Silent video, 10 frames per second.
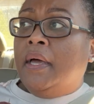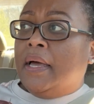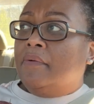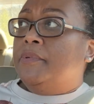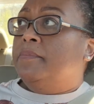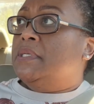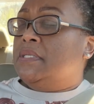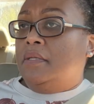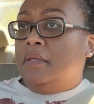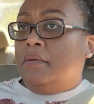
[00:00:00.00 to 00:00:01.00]
I've been
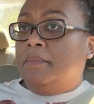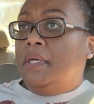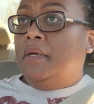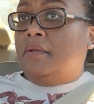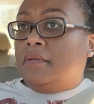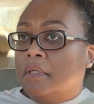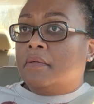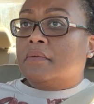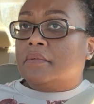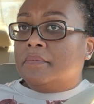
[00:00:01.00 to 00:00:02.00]
missing them. And
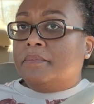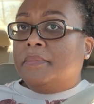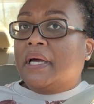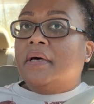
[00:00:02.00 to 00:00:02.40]
my